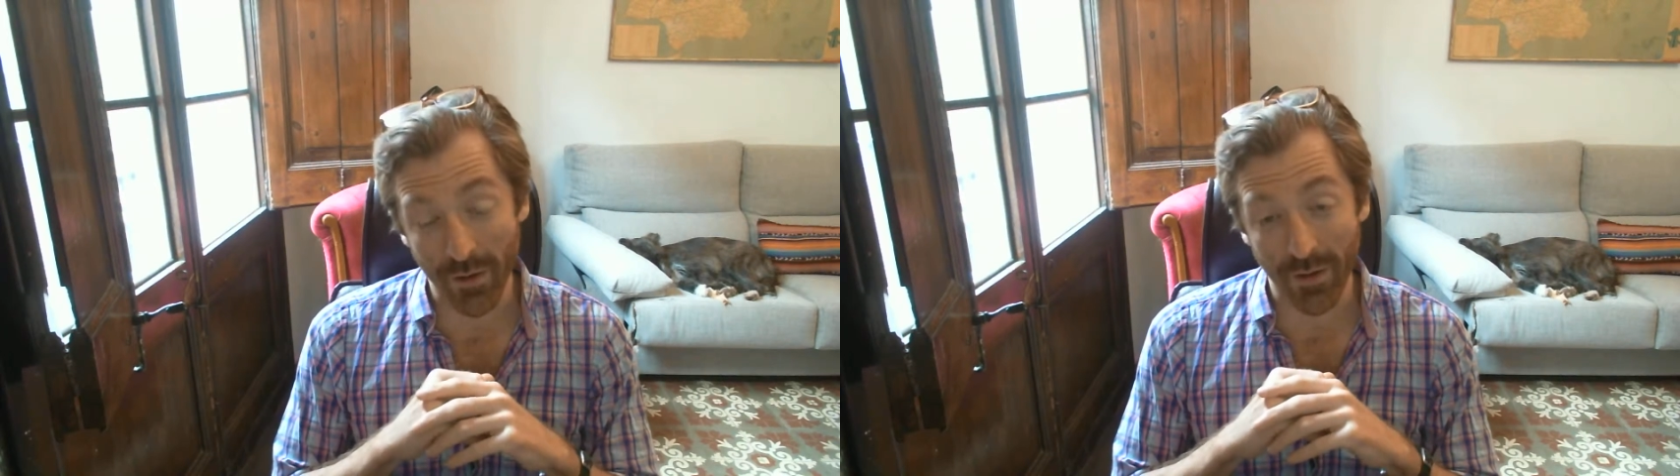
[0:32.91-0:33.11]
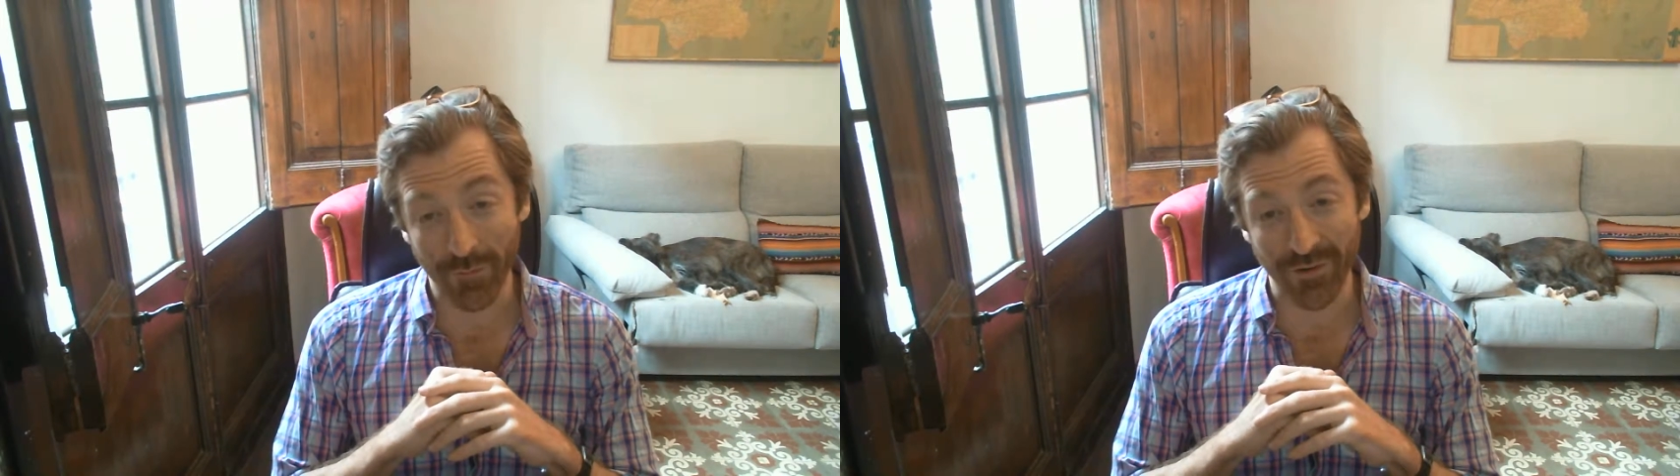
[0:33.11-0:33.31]

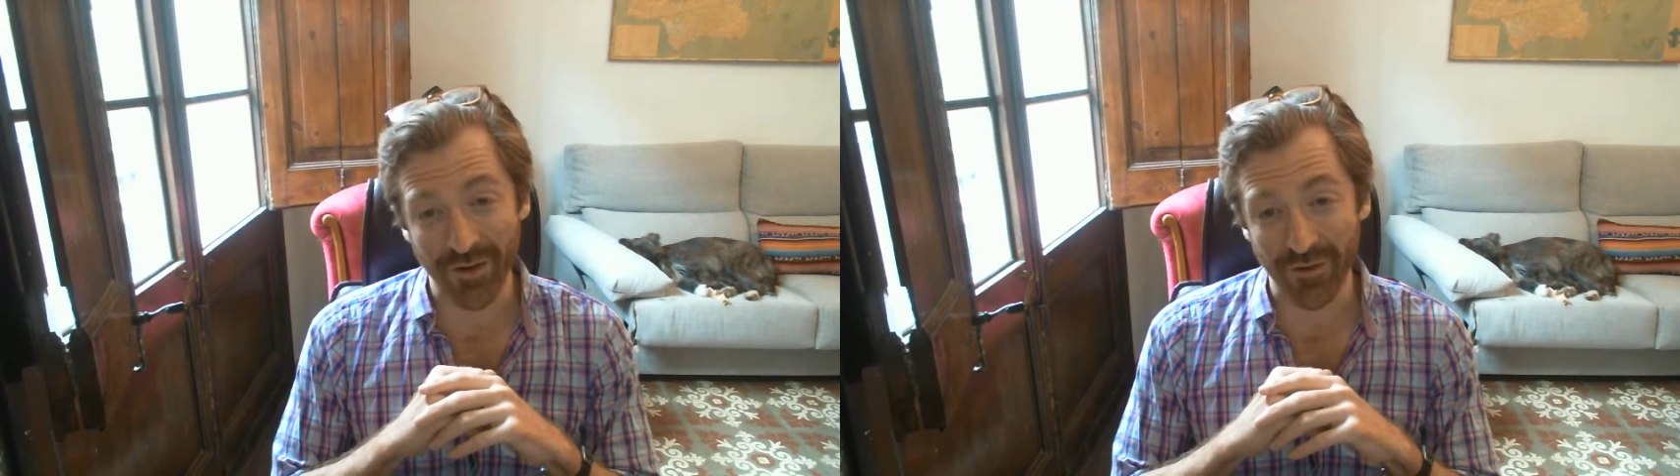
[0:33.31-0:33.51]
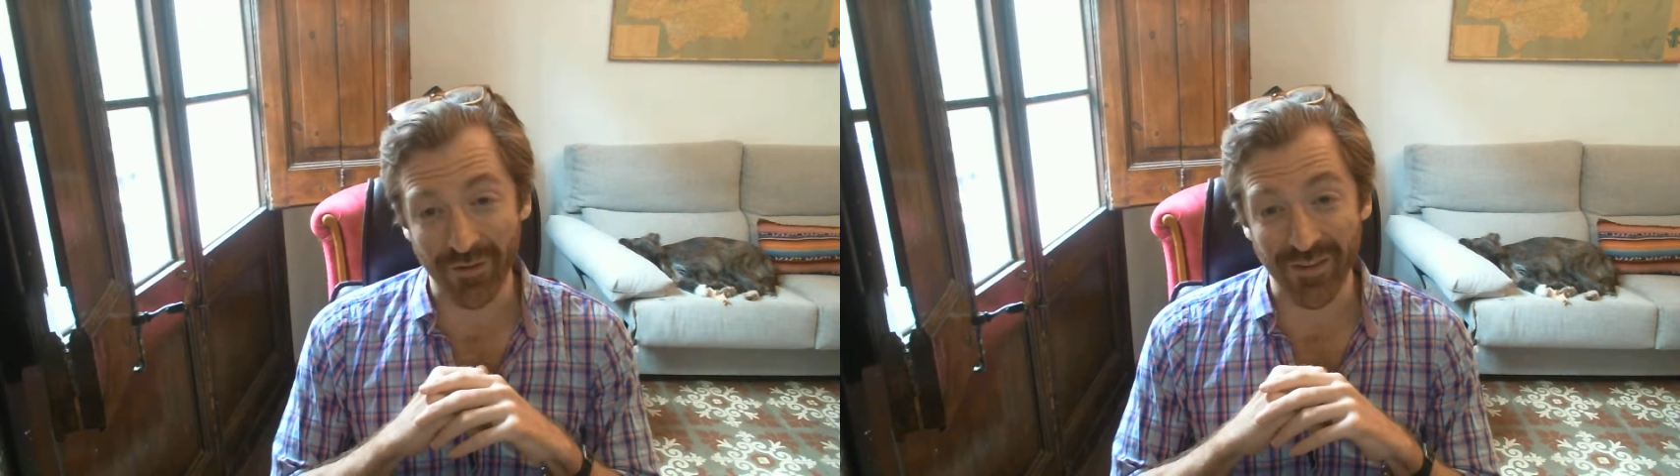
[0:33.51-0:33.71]

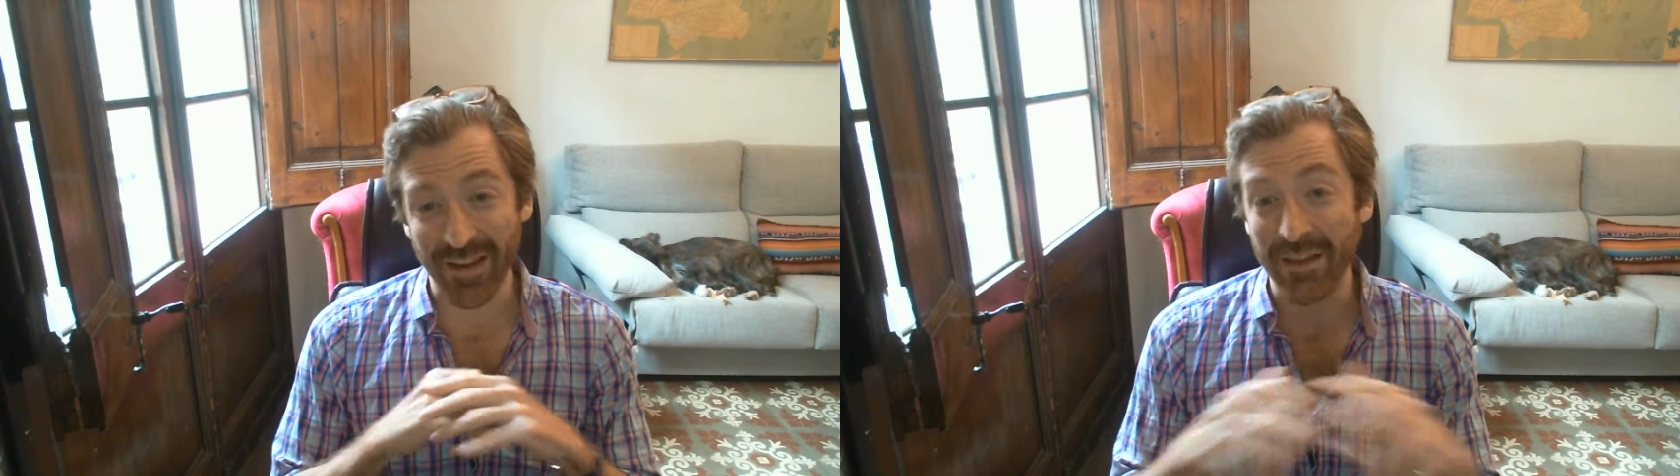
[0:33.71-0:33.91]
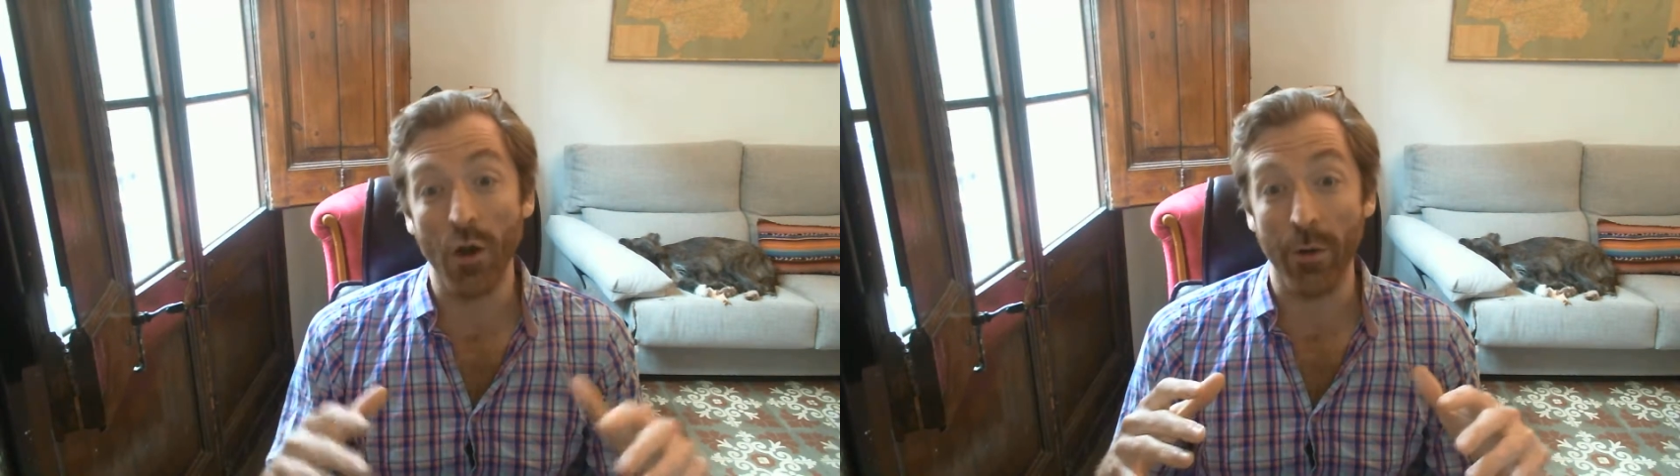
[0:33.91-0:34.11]
conversations.
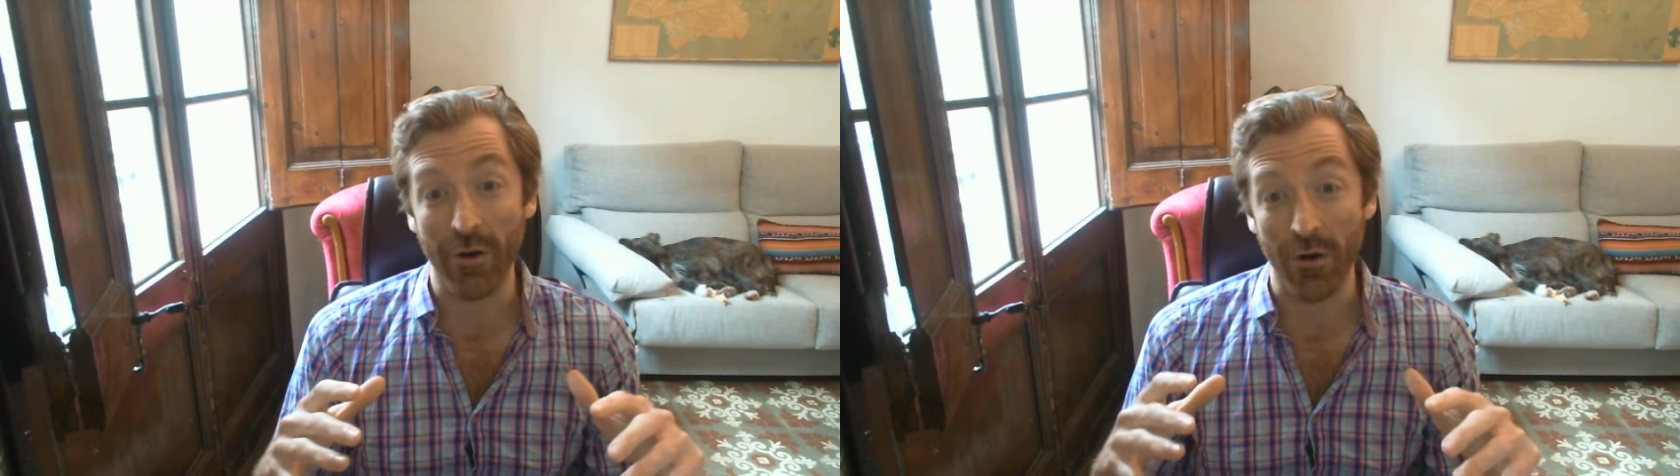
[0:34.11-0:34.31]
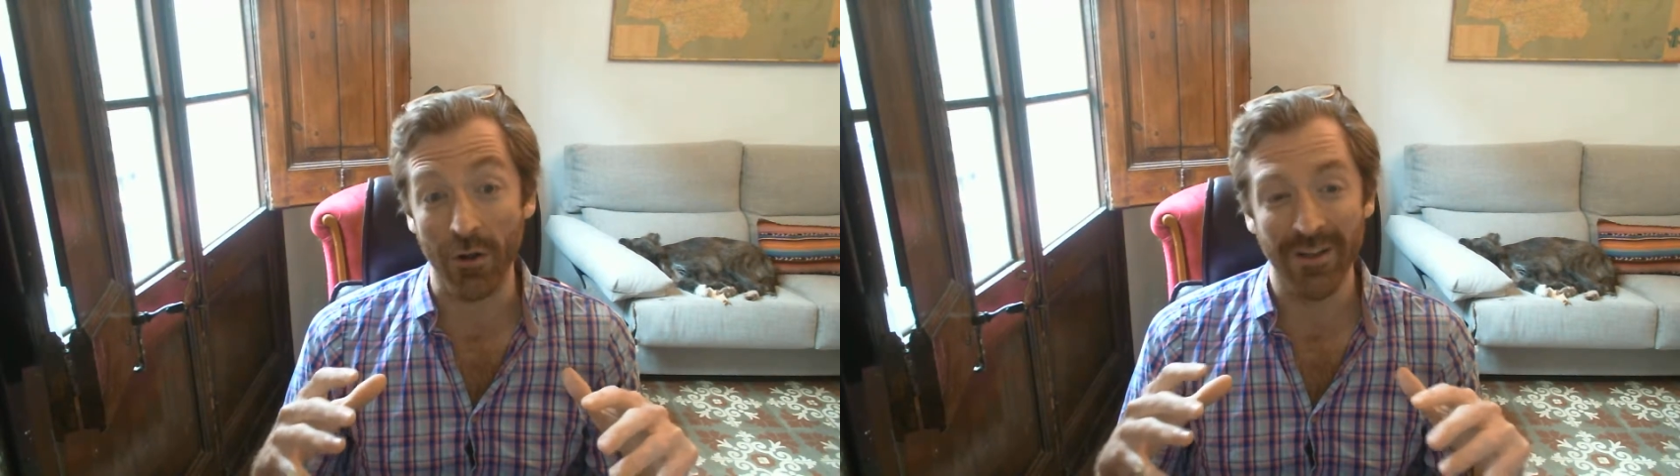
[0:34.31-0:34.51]
I know it
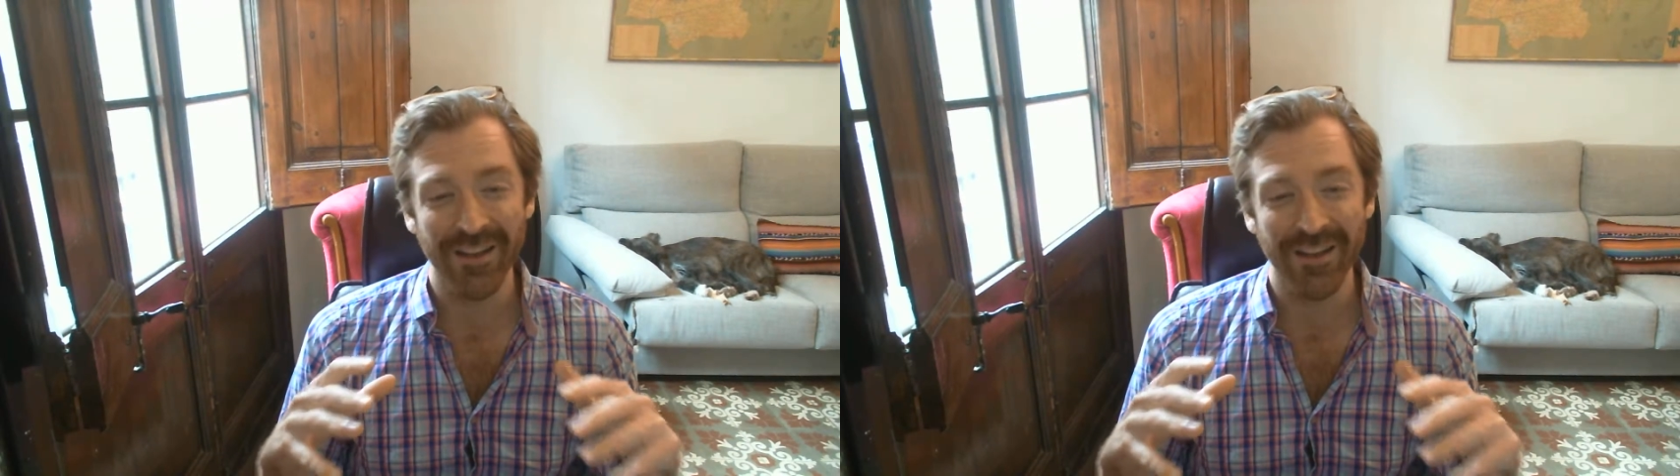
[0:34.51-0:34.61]
all.